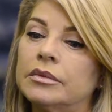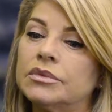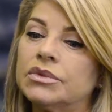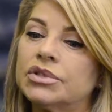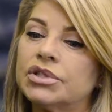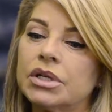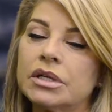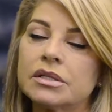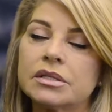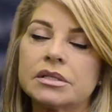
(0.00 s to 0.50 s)

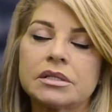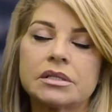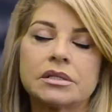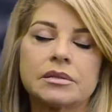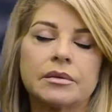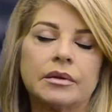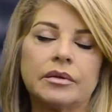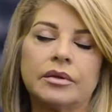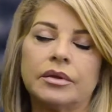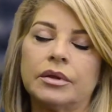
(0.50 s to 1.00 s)
Just
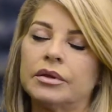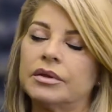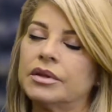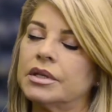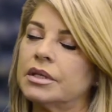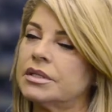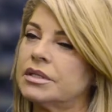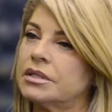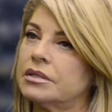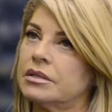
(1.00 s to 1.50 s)

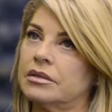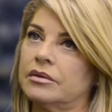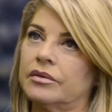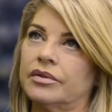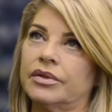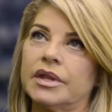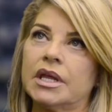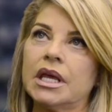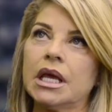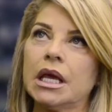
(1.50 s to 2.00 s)
this
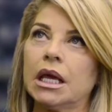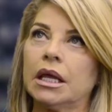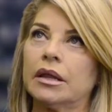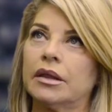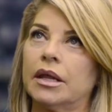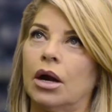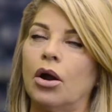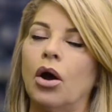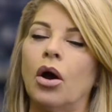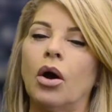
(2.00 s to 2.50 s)
thing
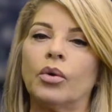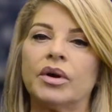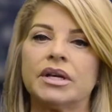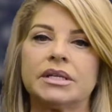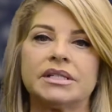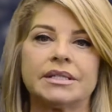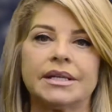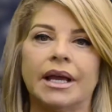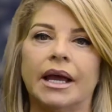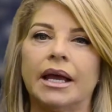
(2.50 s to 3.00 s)
that
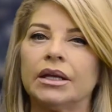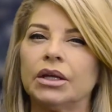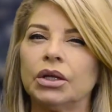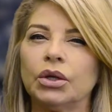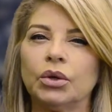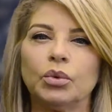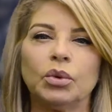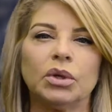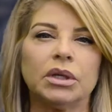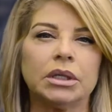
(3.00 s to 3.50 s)
always said,
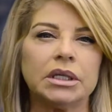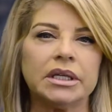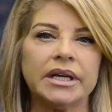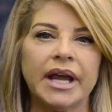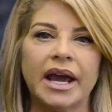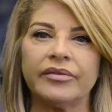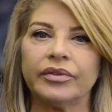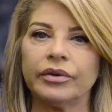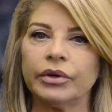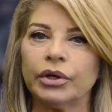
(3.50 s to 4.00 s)
you will
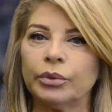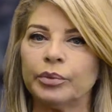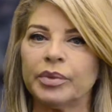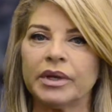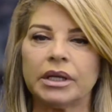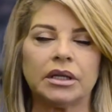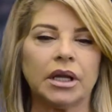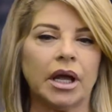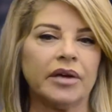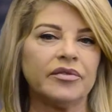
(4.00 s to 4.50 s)
never
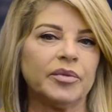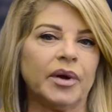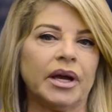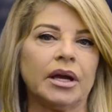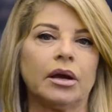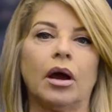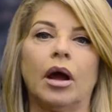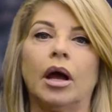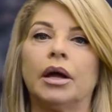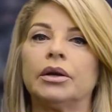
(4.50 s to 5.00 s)
be loved by
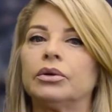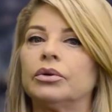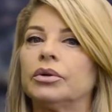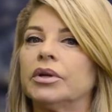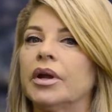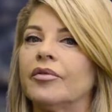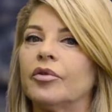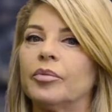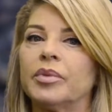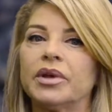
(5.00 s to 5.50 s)
God, you'll
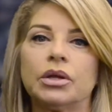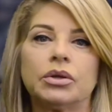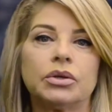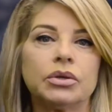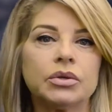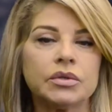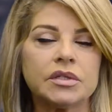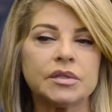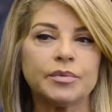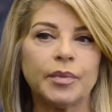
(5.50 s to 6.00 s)
never be
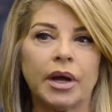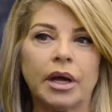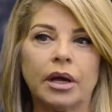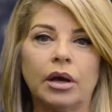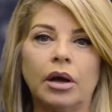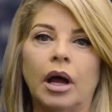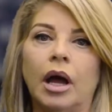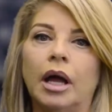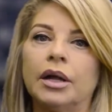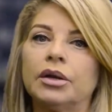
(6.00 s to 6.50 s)
used by
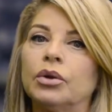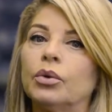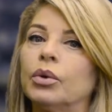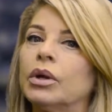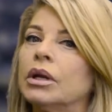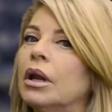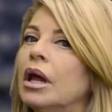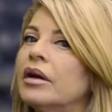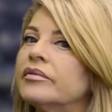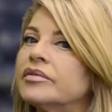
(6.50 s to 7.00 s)
God, no
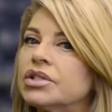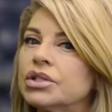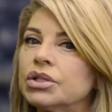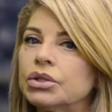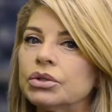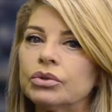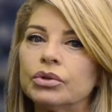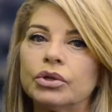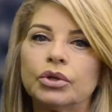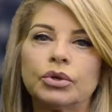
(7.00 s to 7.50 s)
one loves
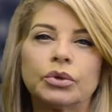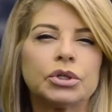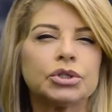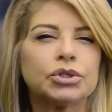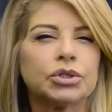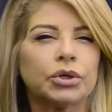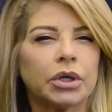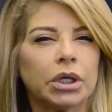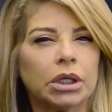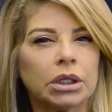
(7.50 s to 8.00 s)
you, you're a
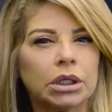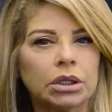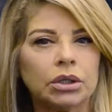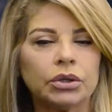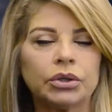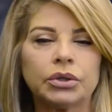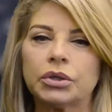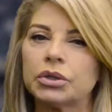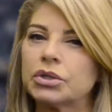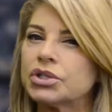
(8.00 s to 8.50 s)
dirty little
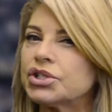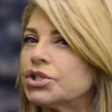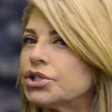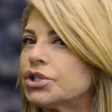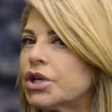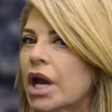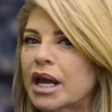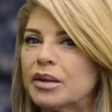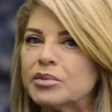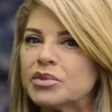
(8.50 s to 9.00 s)
girl,
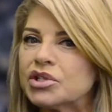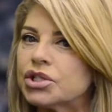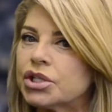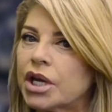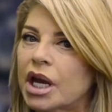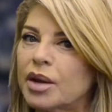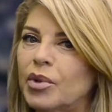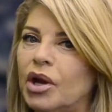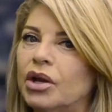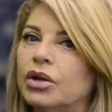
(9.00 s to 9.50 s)
shame,
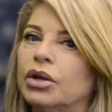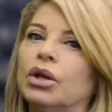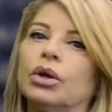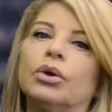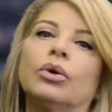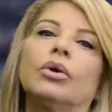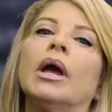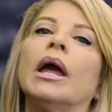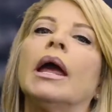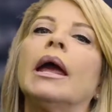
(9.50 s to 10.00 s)
shame on
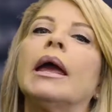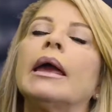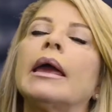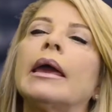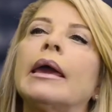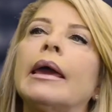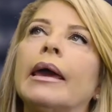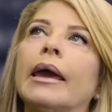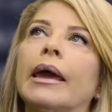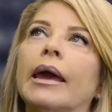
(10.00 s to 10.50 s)
you.
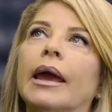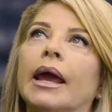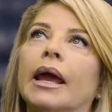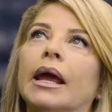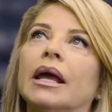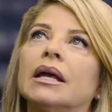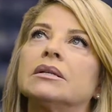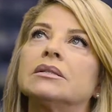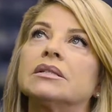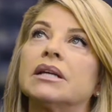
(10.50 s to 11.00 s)

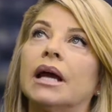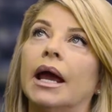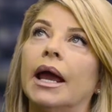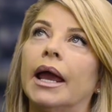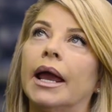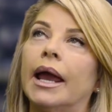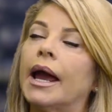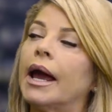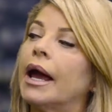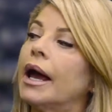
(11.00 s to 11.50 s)
And I
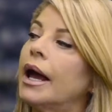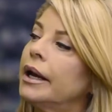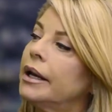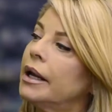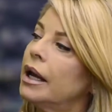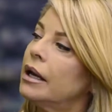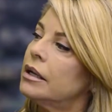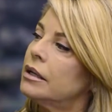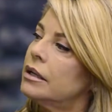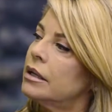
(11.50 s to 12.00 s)
had
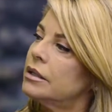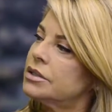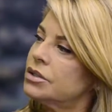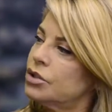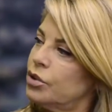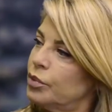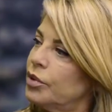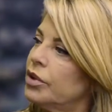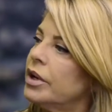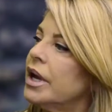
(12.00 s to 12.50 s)
a
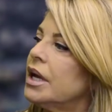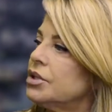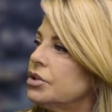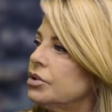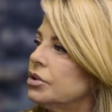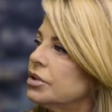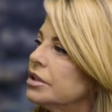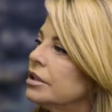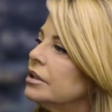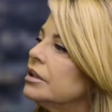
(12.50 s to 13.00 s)

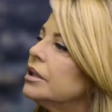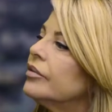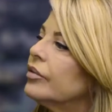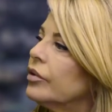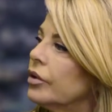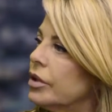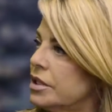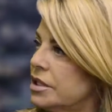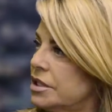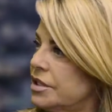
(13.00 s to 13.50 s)
supernatural
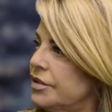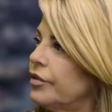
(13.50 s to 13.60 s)
deliverance